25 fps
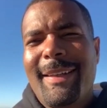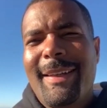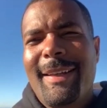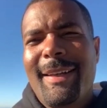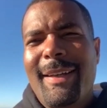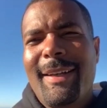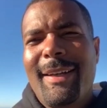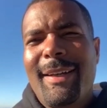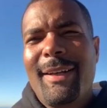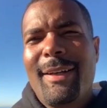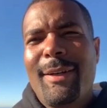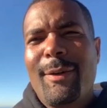
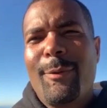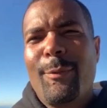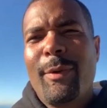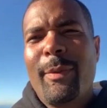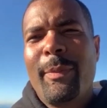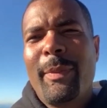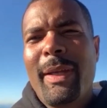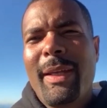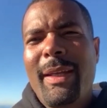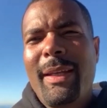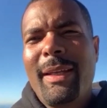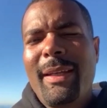Uh,
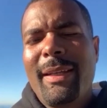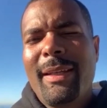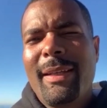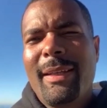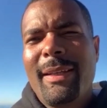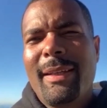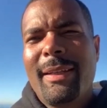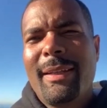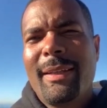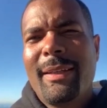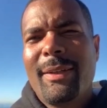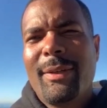with me?
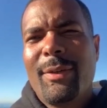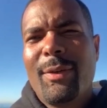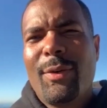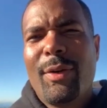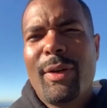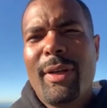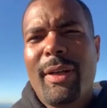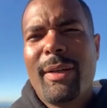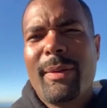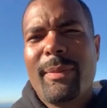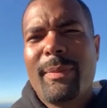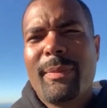Yeah.
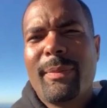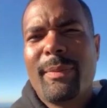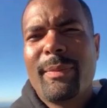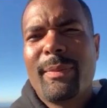Or him.